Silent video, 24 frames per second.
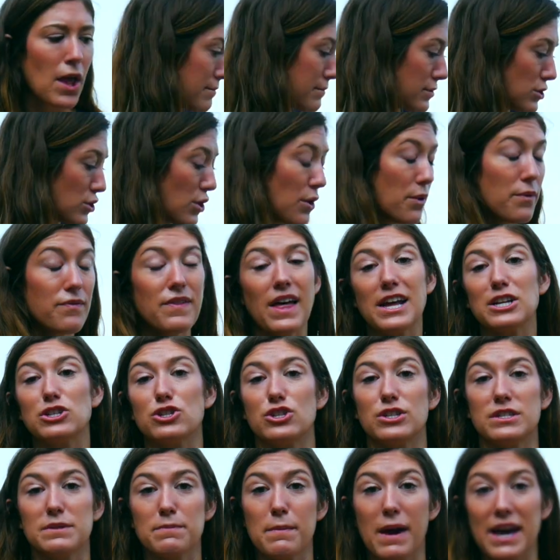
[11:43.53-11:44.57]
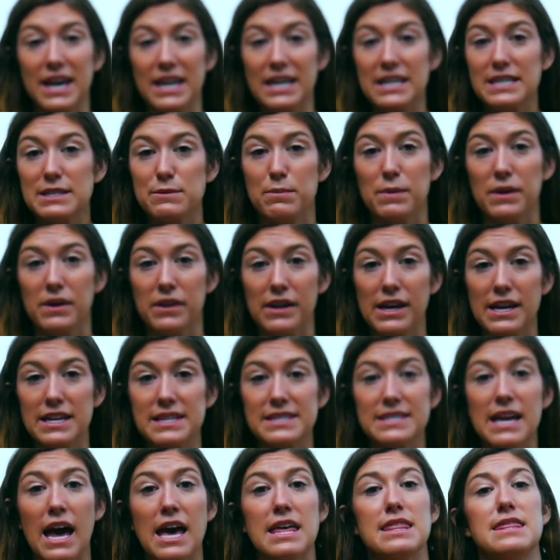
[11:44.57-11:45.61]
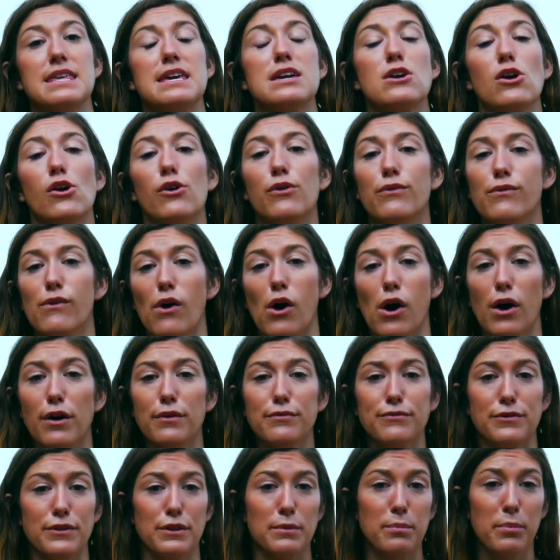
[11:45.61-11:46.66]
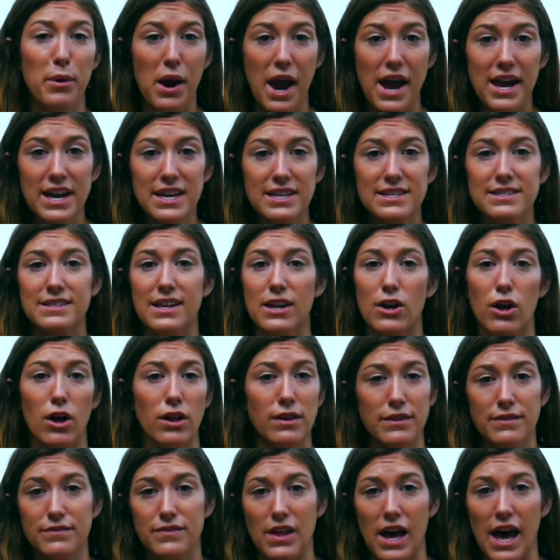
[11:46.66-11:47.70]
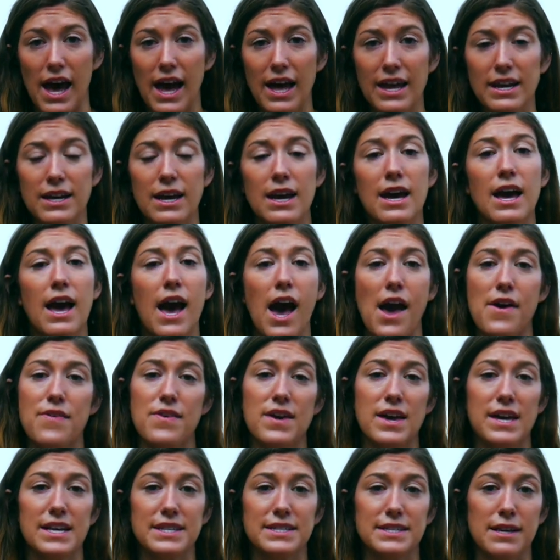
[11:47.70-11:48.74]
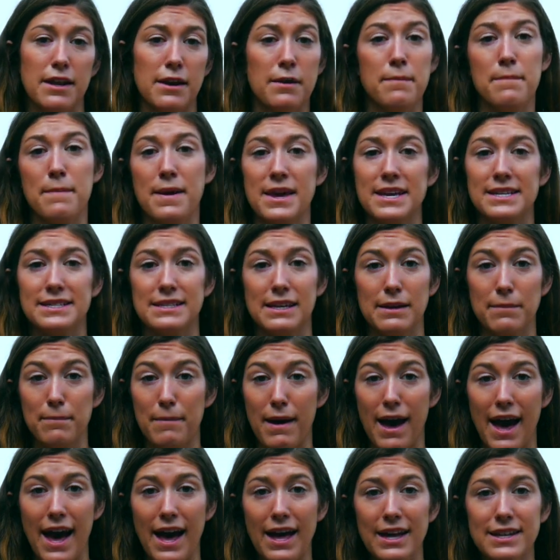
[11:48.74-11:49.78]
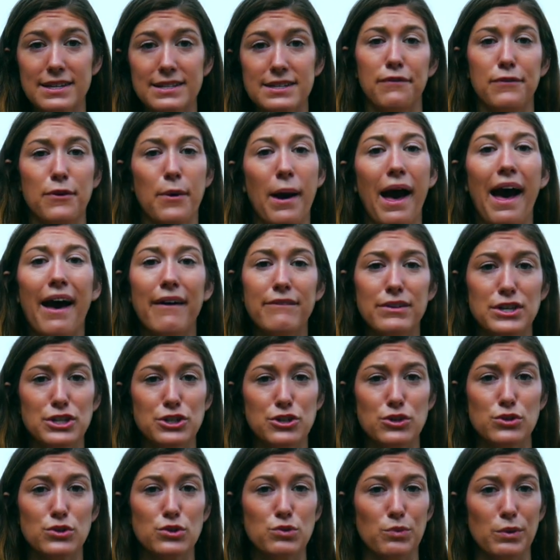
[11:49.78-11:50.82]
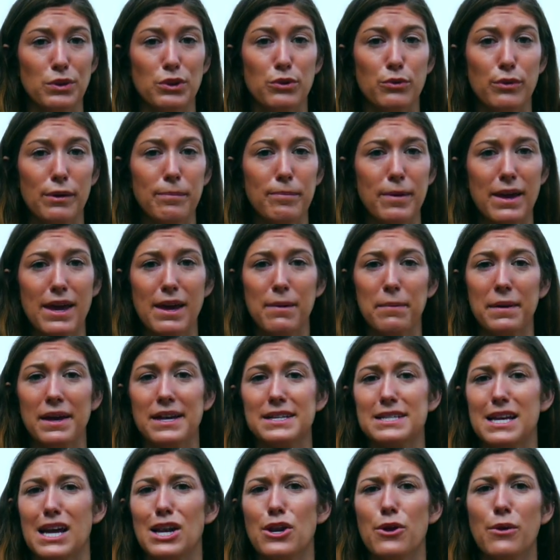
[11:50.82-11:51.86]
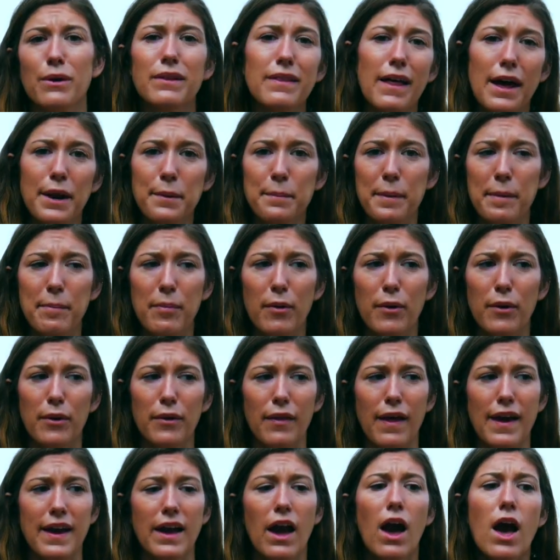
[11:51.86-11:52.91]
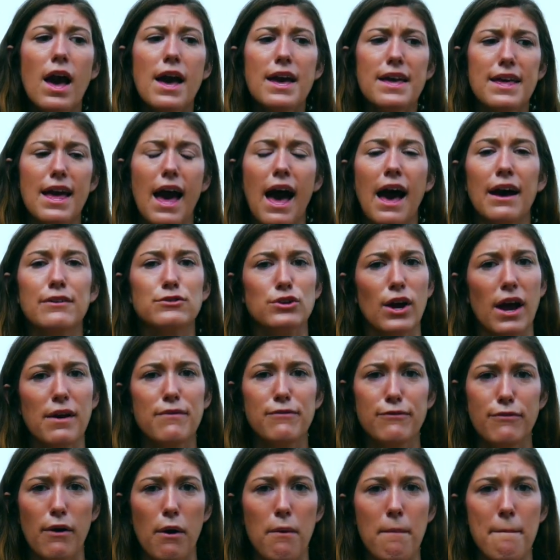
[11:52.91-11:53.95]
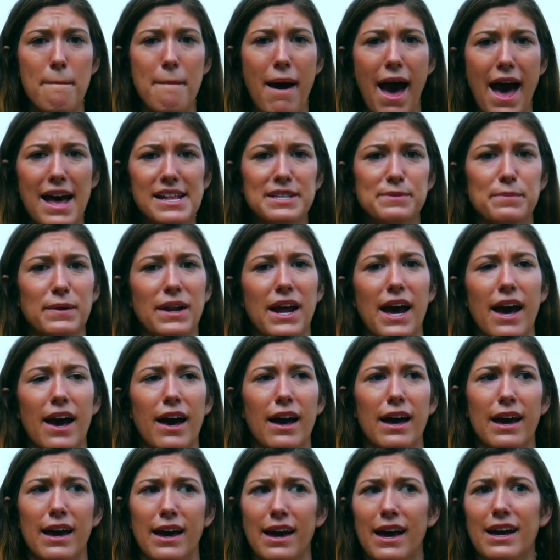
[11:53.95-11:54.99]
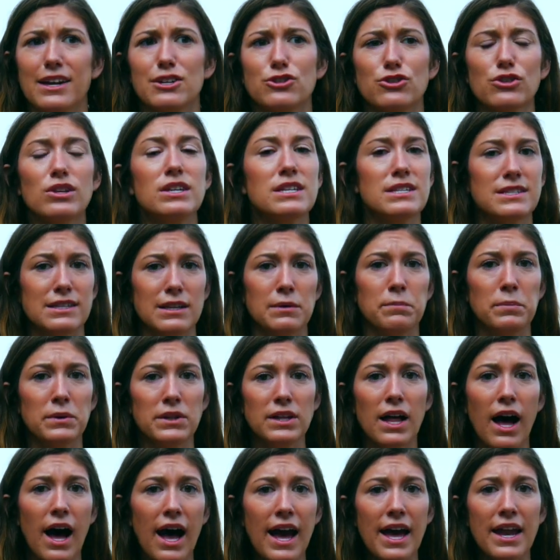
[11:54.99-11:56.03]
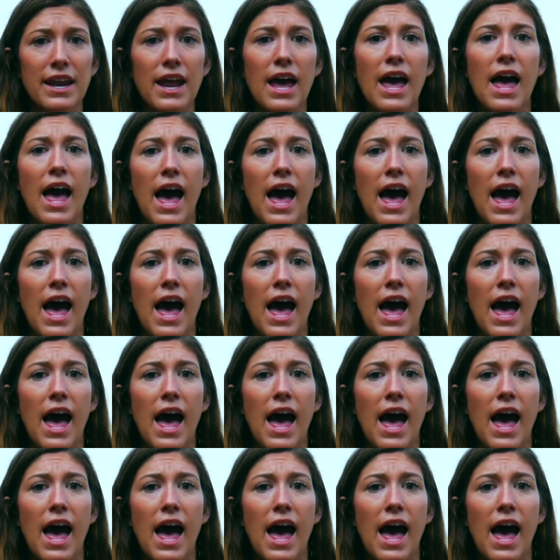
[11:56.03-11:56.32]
So that's just my experience. I think overall, for the price and all of that, I think it's an amazing mat. If you have issues with gripping, because I know a lot of people are like, yeah, I try foam mats, but I actually slip a lot.